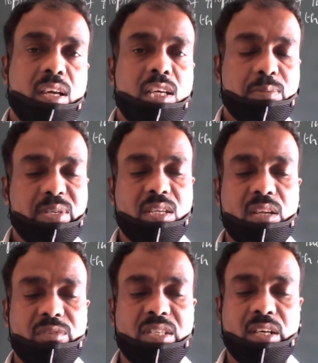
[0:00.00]

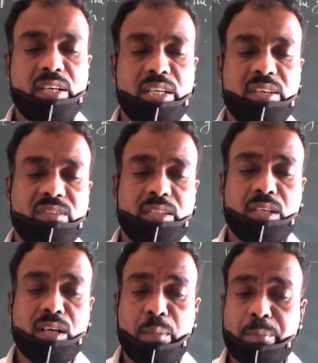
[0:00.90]
especially we studied with
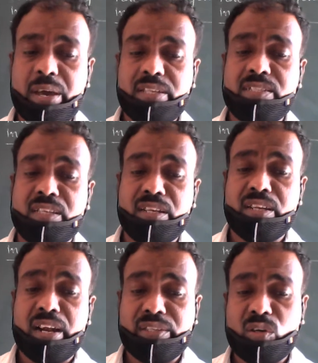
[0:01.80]
the
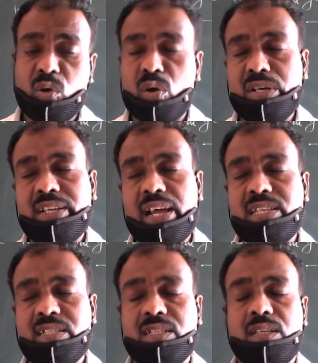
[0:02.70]
comparison and the
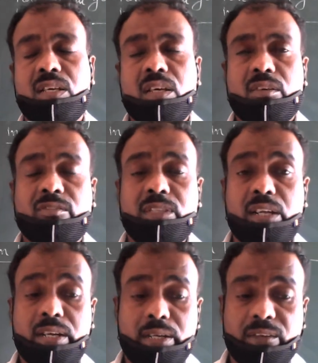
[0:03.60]
contrast with
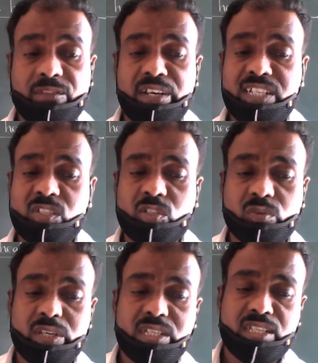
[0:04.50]
the different
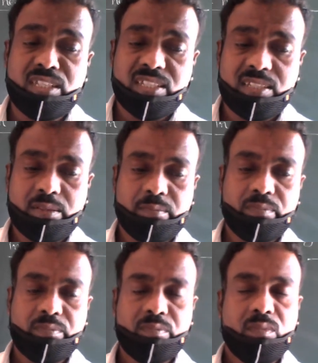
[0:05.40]
situations
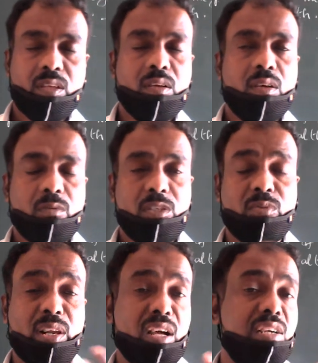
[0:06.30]
which
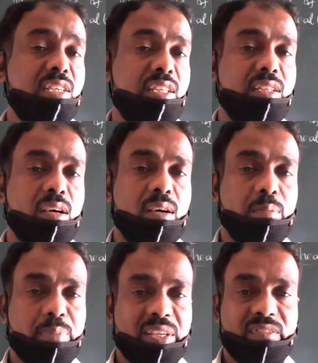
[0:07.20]
we learned in
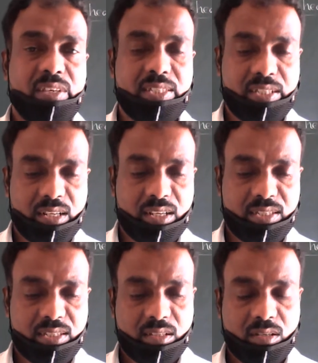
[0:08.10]
the previous
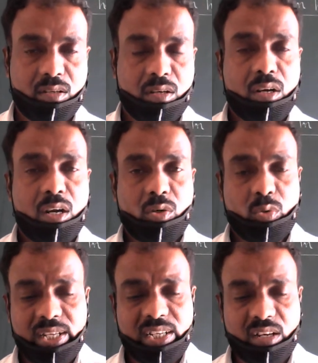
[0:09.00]
class.
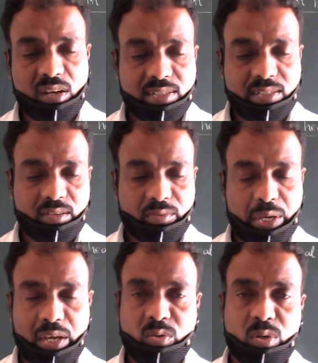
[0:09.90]
Today class, we
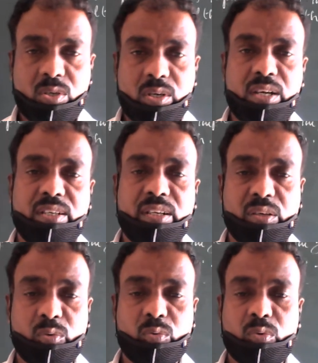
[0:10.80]
are going to
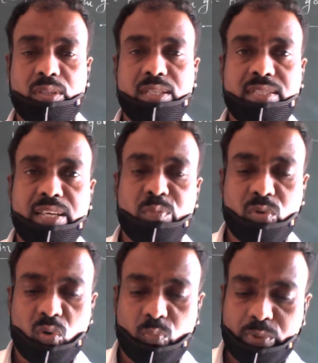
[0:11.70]
continue the same
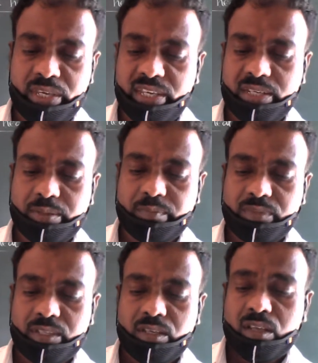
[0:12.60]
topic
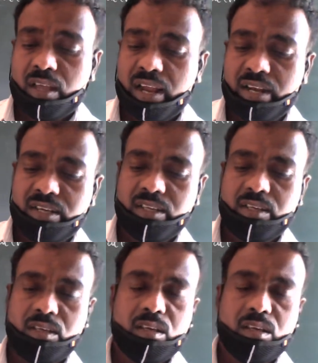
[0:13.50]
and